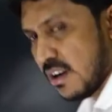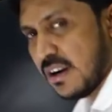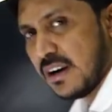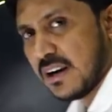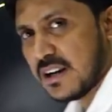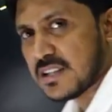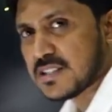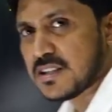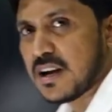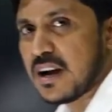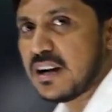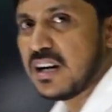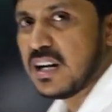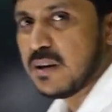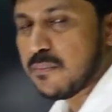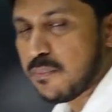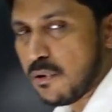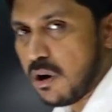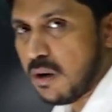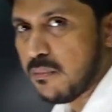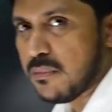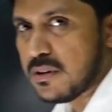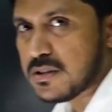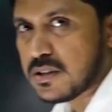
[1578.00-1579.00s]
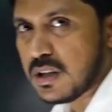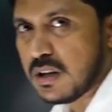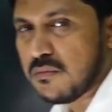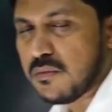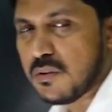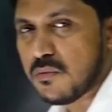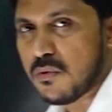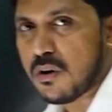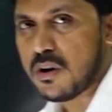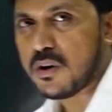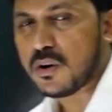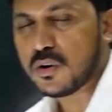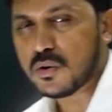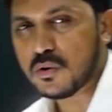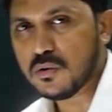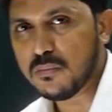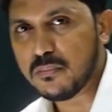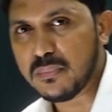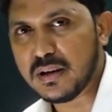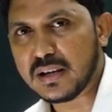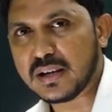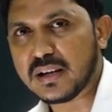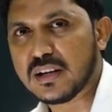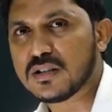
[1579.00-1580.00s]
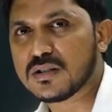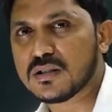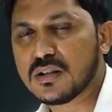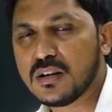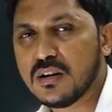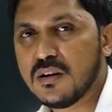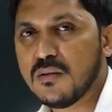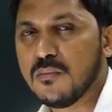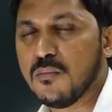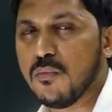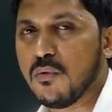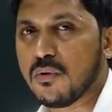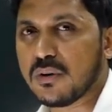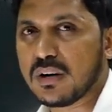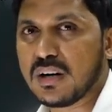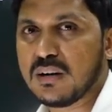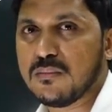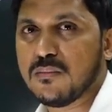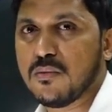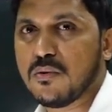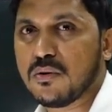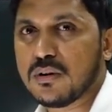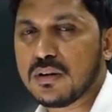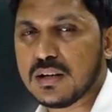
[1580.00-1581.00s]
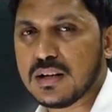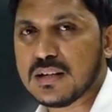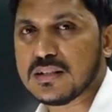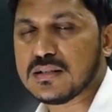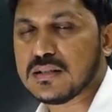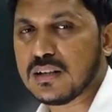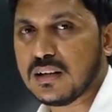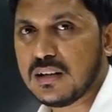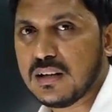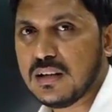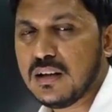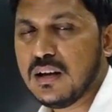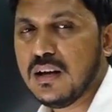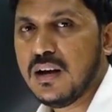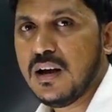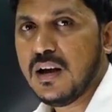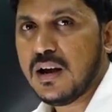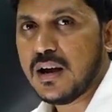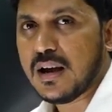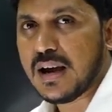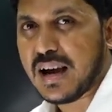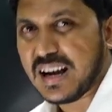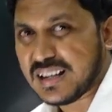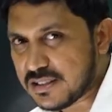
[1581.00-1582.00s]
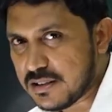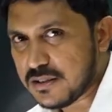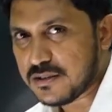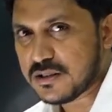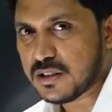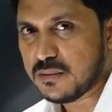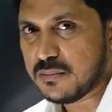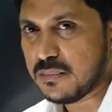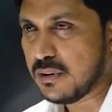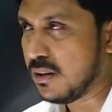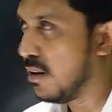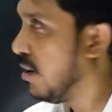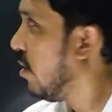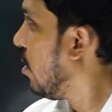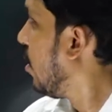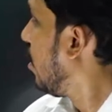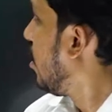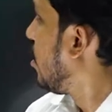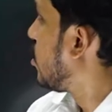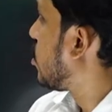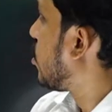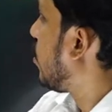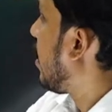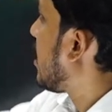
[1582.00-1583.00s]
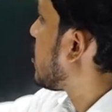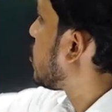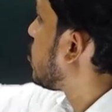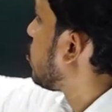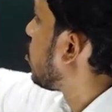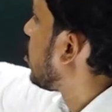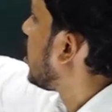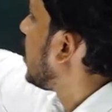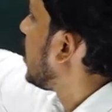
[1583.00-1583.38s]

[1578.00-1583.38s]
it is highly promising. We want to make it more and more easily accessible so as to